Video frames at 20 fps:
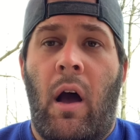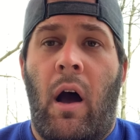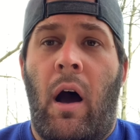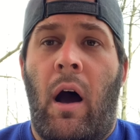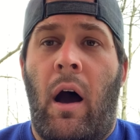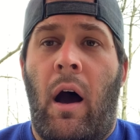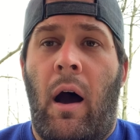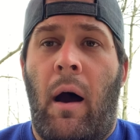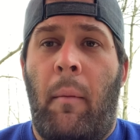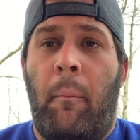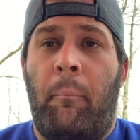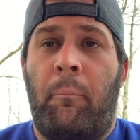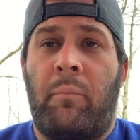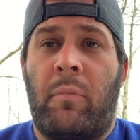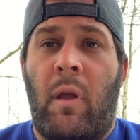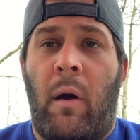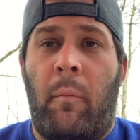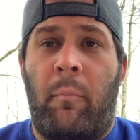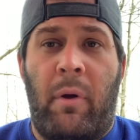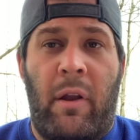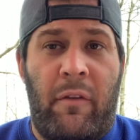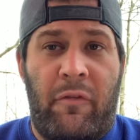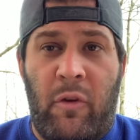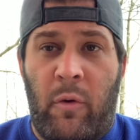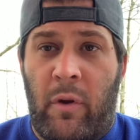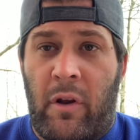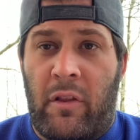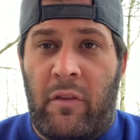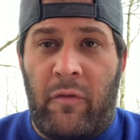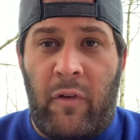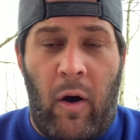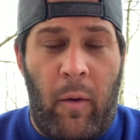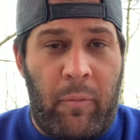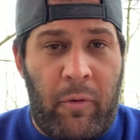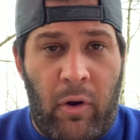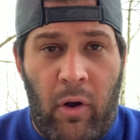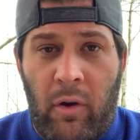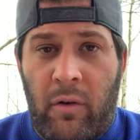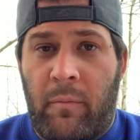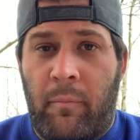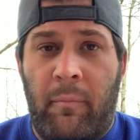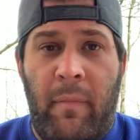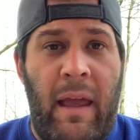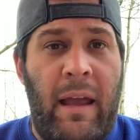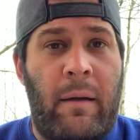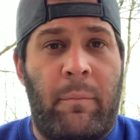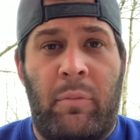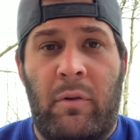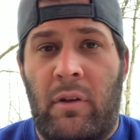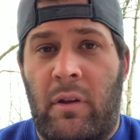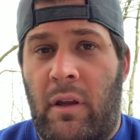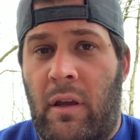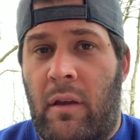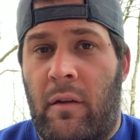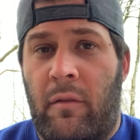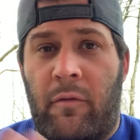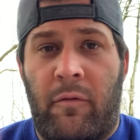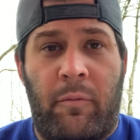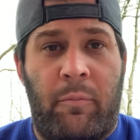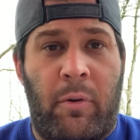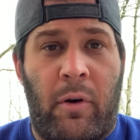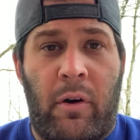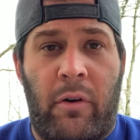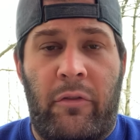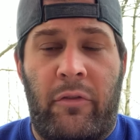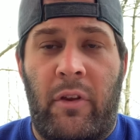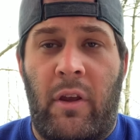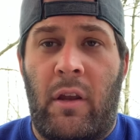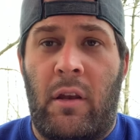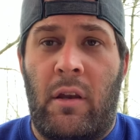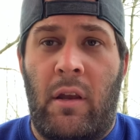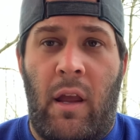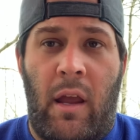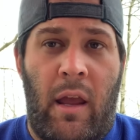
But if you want to develop your own make-believe person